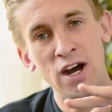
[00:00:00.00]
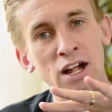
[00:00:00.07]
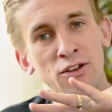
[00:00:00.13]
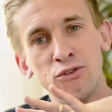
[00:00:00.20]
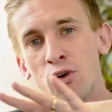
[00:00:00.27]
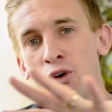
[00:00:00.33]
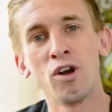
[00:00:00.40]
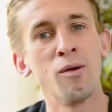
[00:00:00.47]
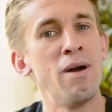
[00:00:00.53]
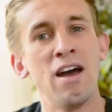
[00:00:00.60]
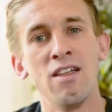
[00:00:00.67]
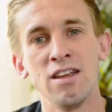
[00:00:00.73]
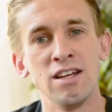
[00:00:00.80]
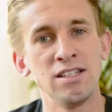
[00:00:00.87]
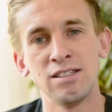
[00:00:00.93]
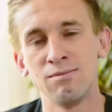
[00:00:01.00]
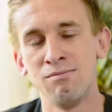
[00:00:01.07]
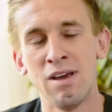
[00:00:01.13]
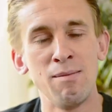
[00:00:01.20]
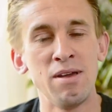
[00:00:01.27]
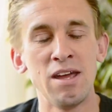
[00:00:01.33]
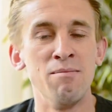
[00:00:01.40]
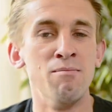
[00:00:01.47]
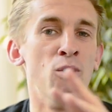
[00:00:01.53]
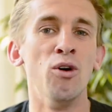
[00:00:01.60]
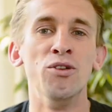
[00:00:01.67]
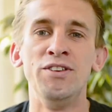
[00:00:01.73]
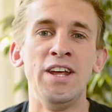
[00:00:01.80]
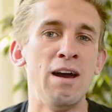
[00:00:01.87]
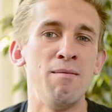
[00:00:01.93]
talk about this maybe in
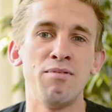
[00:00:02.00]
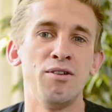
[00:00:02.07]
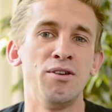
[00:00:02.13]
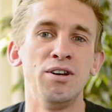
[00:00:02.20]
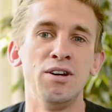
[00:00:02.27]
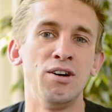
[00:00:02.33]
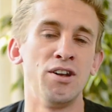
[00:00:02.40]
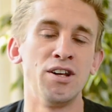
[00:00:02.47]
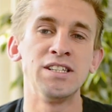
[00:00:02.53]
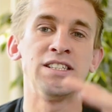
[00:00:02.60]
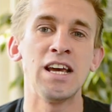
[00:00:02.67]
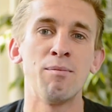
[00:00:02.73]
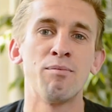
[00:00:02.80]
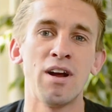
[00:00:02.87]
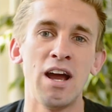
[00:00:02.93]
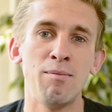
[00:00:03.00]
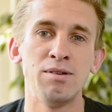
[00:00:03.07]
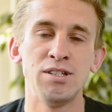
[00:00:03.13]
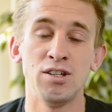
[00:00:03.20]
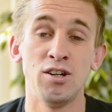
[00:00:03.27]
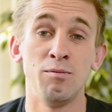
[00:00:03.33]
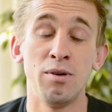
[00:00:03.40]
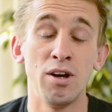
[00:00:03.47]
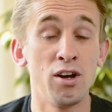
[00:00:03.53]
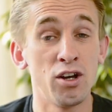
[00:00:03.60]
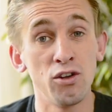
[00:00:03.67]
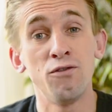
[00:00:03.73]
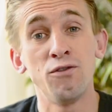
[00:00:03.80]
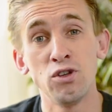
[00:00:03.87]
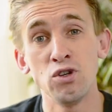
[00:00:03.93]
more depth on a separate episode, but a
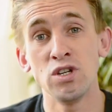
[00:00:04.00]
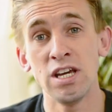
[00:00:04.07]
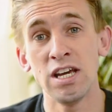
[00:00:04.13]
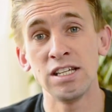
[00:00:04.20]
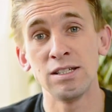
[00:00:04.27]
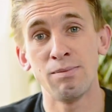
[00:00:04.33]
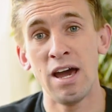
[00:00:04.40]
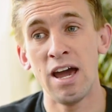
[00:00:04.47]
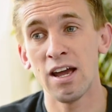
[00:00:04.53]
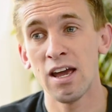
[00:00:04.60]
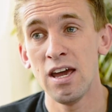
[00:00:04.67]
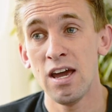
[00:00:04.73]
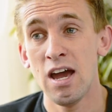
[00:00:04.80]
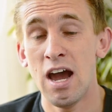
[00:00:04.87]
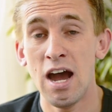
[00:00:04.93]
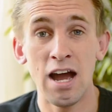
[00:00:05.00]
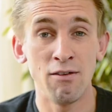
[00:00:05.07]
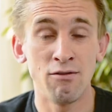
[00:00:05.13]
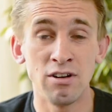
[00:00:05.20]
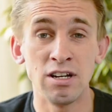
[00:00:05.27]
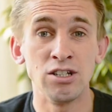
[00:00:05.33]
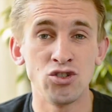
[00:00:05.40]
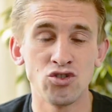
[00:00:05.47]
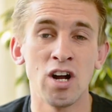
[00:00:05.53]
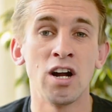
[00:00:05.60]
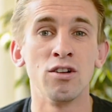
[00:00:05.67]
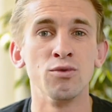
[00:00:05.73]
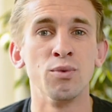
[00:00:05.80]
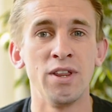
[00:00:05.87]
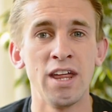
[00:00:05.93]
good few years back, I really
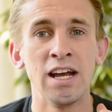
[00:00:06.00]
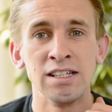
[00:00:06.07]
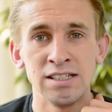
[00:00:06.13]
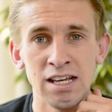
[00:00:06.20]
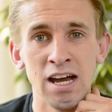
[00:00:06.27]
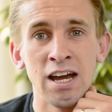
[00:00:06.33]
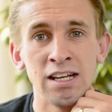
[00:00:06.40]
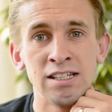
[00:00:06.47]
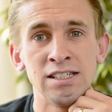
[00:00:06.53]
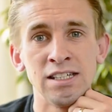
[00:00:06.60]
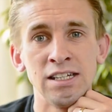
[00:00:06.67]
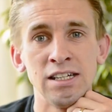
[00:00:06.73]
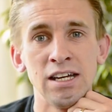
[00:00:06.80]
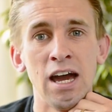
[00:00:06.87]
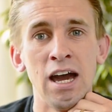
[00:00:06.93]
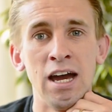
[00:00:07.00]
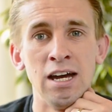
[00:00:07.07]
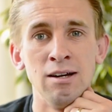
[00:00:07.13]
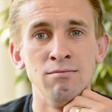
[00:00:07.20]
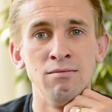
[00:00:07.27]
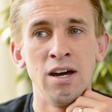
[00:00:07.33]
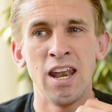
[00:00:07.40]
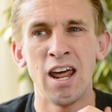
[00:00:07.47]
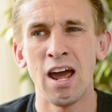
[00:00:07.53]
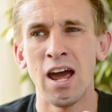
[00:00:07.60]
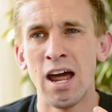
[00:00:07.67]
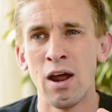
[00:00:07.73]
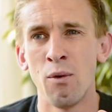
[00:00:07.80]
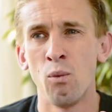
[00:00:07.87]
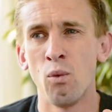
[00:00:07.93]
struggled with anxiety. And
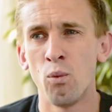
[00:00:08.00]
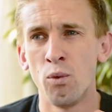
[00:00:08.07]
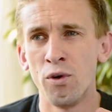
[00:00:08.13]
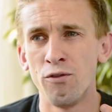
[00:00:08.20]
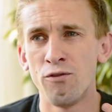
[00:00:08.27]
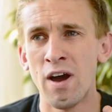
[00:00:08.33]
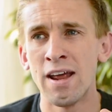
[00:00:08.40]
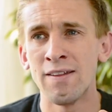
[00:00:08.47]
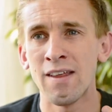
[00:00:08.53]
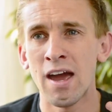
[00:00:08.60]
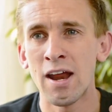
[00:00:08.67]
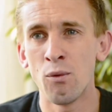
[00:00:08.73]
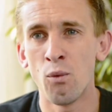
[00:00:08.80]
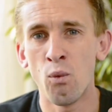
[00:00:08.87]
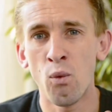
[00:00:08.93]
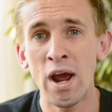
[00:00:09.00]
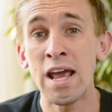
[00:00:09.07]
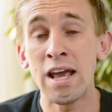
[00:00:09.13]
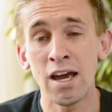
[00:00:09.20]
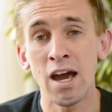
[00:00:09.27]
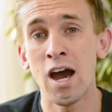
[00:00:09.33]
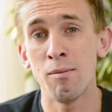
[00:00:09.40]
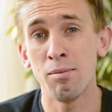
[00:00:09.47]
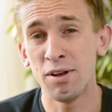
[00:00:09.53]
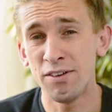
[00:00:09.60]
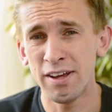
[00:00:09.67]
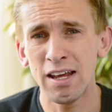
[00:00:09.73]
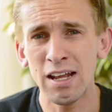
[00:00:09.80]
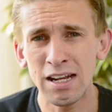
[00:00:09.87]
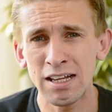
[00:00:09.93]
I would find that I'd wake up,
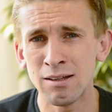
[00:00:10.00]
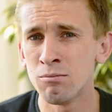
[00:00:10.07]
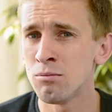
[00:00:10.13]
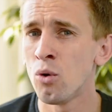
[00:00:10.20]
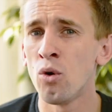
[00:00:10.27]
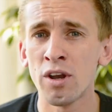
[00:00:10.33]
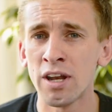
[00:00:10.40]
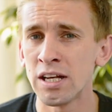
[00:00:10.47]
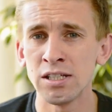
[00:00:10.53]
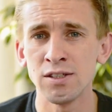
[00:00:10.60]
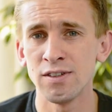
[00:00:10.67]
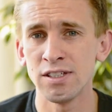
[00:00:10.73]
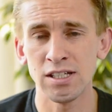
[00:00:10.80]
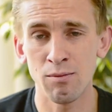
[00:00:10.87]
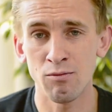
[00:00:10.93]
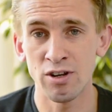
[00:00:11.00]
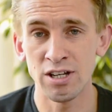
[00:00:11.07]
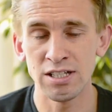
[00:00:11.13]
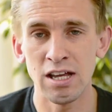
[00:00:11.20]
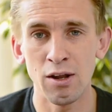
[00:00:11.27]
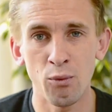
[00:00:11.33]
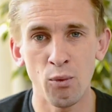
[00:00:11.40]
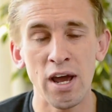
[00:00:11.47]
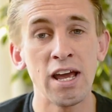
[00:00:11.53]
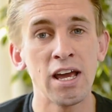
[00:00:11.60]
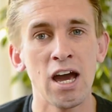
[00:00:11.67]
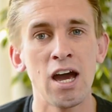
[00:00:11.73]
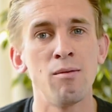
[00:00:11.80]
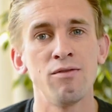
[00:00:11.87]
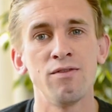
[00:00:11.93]
particularly in the mornings for some reason, I'd
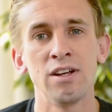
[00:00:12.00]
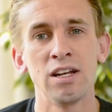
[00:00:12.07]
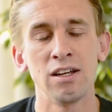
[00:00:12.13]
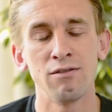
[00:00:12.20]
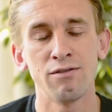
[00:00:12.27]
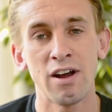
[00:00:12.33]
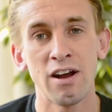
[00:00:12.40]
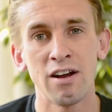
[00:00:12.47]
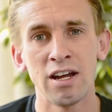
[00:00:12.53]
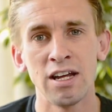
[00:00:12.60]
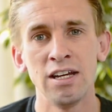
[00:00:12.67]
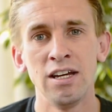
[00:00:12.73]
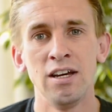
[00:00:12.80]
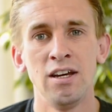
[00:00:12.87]
wake up feeling very